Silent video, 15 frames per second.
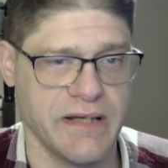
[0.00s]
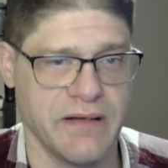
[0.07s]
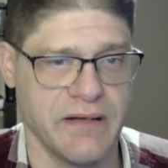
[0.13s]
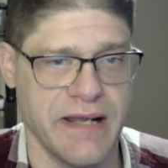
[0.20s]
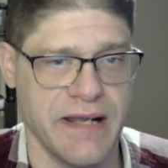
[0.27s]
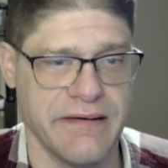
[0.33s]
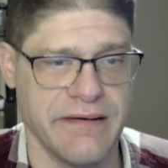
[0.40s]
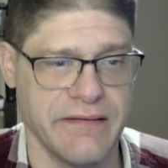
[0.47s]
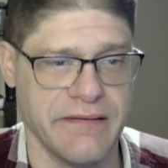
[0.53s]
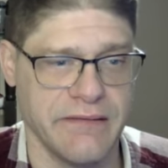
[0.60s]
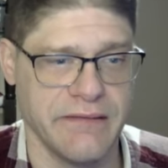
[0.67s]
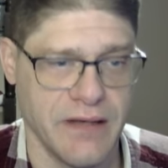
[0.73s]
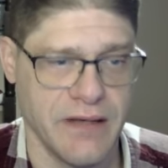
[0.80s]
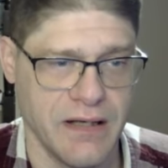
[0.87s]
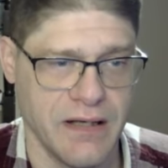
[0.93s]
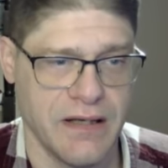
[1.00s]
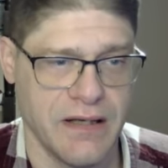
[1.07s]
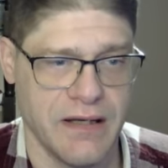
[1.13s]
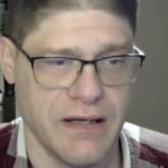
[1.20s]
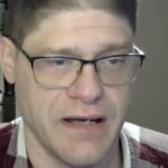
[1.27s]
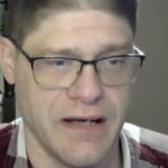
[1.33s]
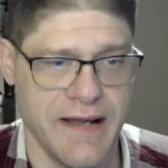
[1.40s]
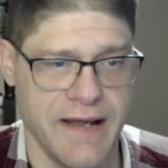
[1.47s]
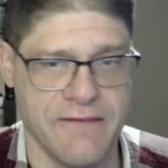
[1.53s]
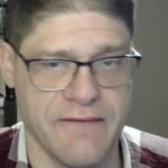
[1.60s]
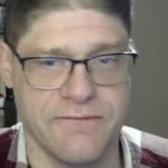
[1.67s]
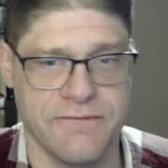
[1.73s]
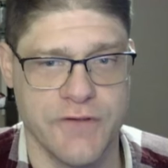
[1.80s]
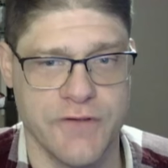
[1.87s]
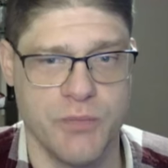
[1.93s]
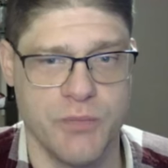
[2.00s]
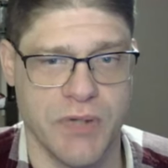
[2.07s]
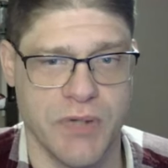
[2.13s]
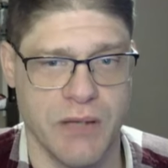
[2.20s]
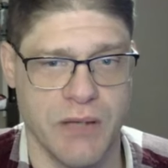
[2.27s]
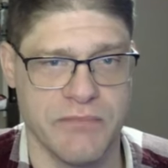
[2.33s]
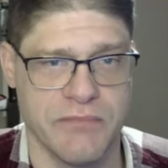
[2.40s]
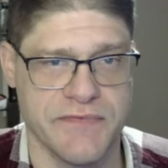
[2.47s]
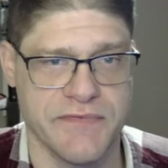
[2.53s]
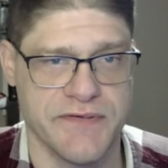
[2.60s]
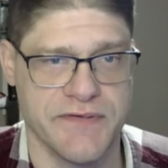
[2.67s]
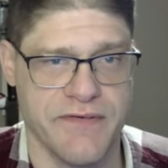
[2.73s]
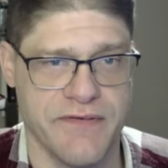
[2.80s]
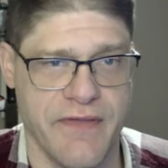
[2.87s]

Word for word: And I have new problems